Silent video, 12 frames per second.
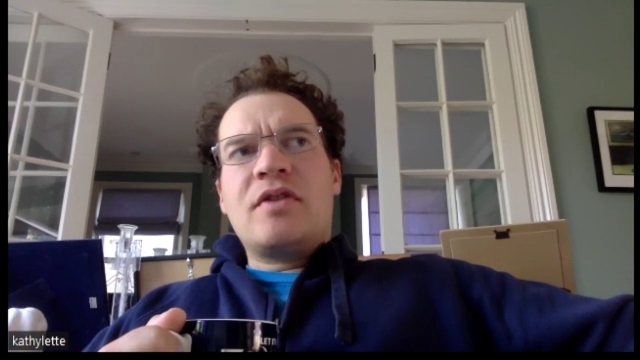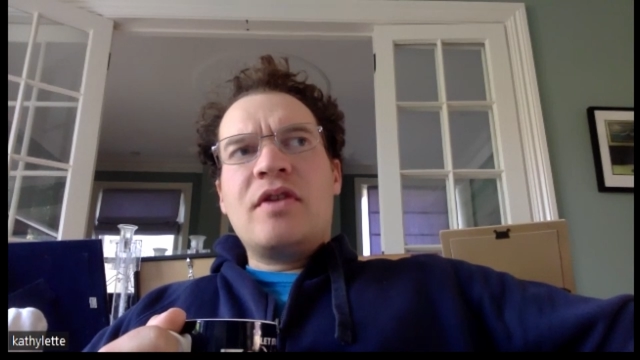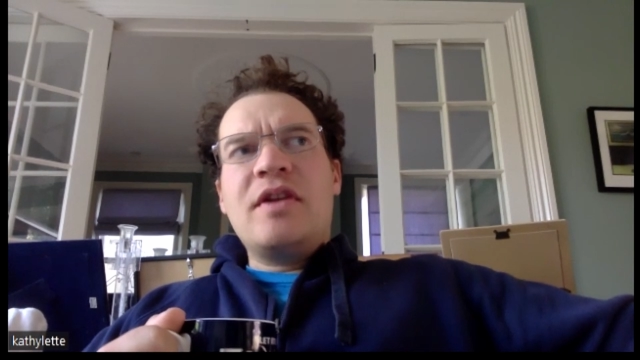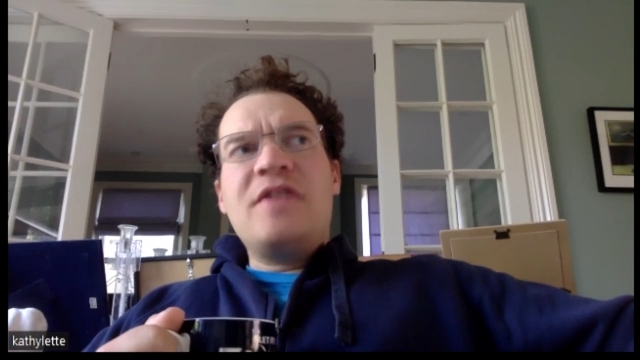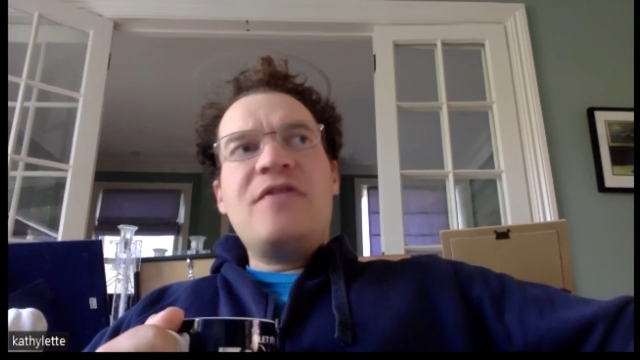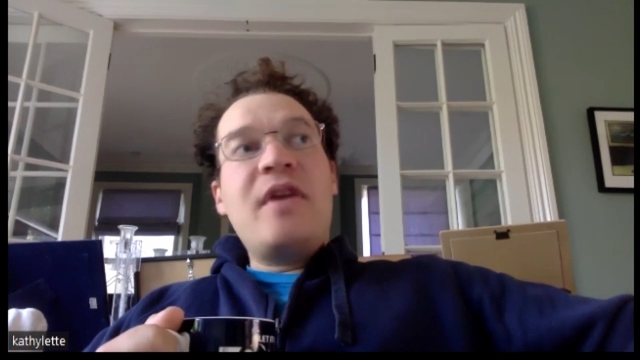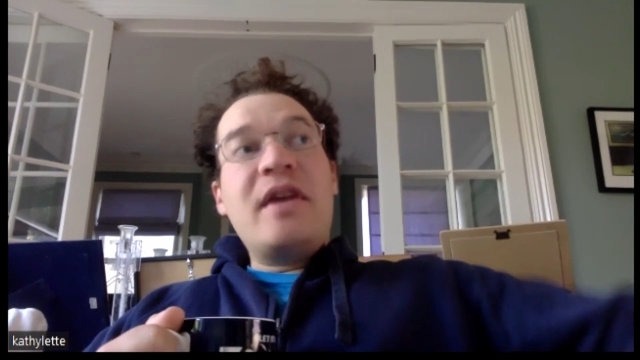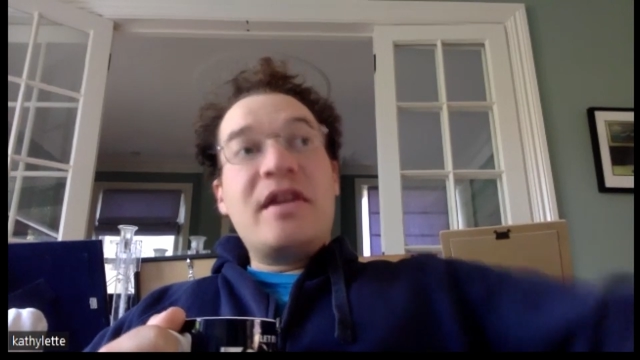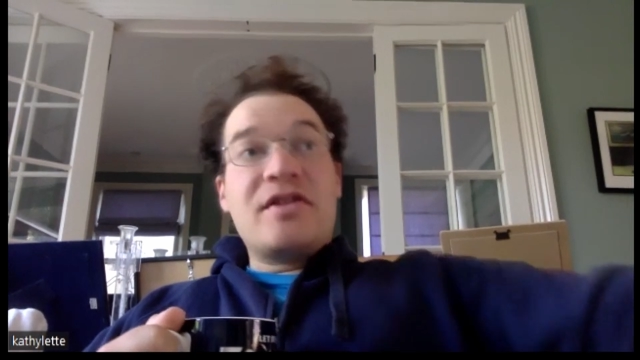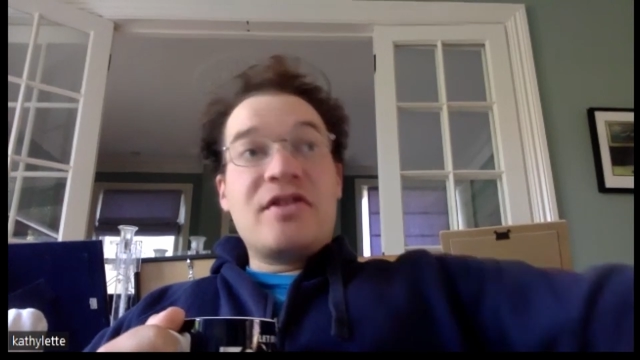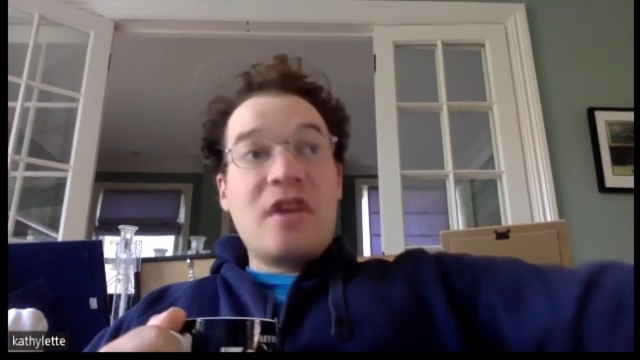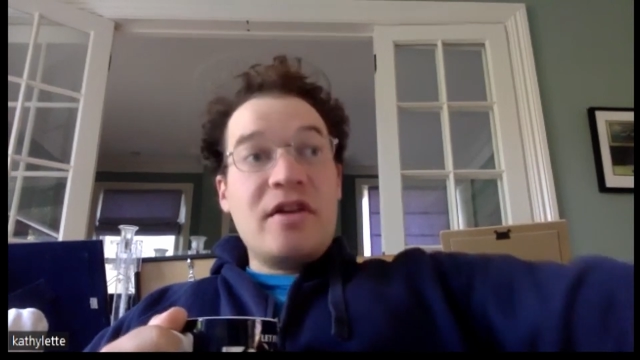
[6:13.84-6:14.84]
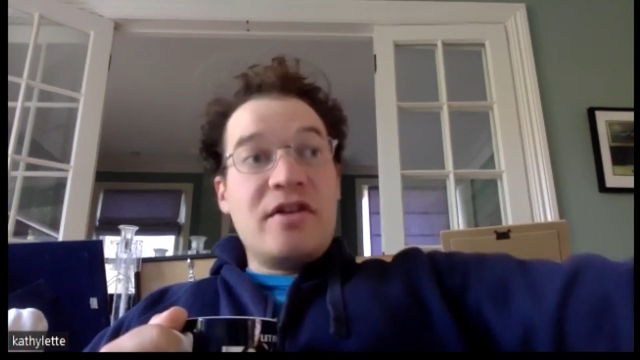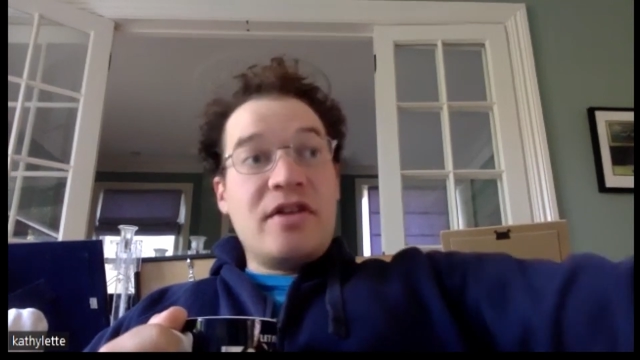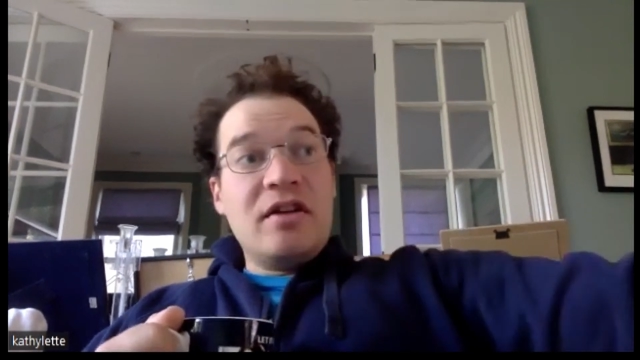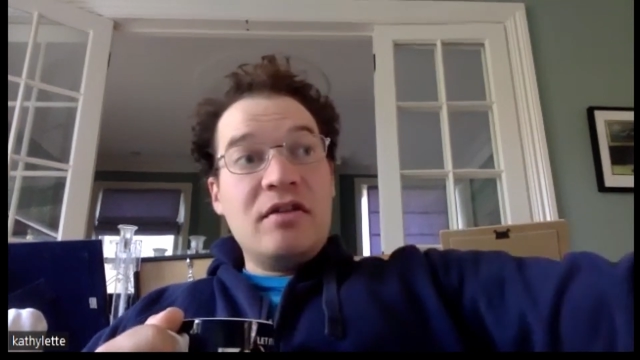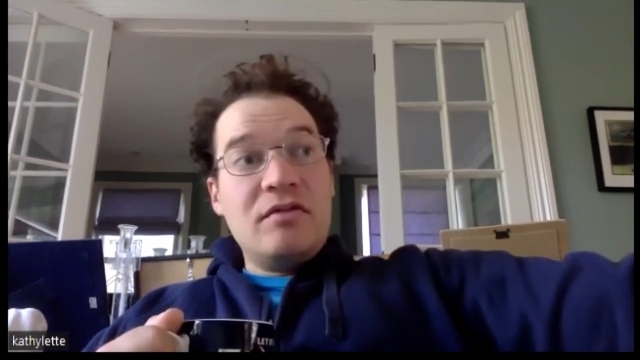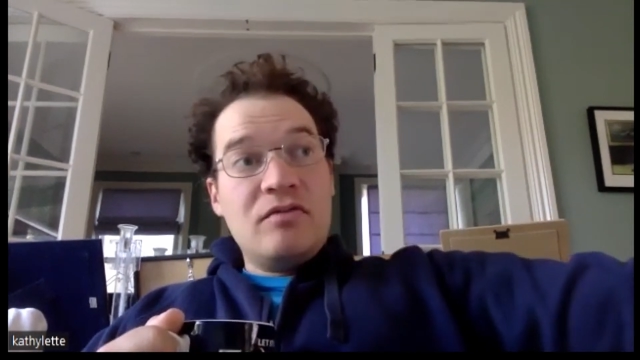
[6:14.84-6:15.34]
It's very
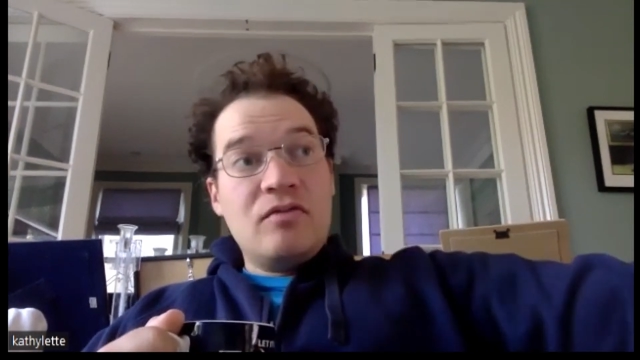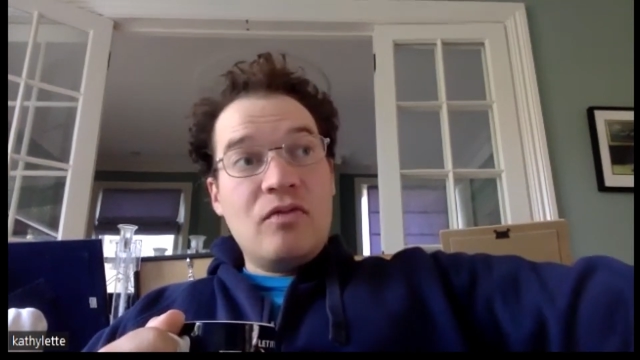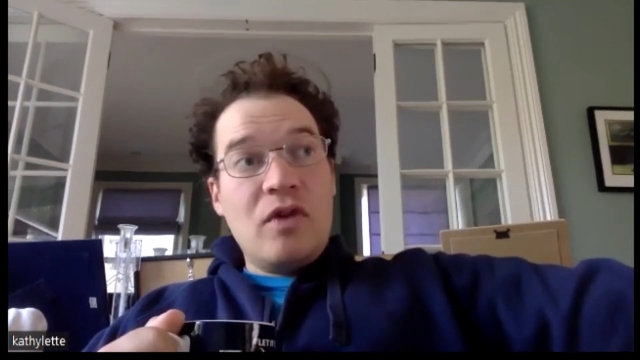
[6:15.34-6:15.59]
exciting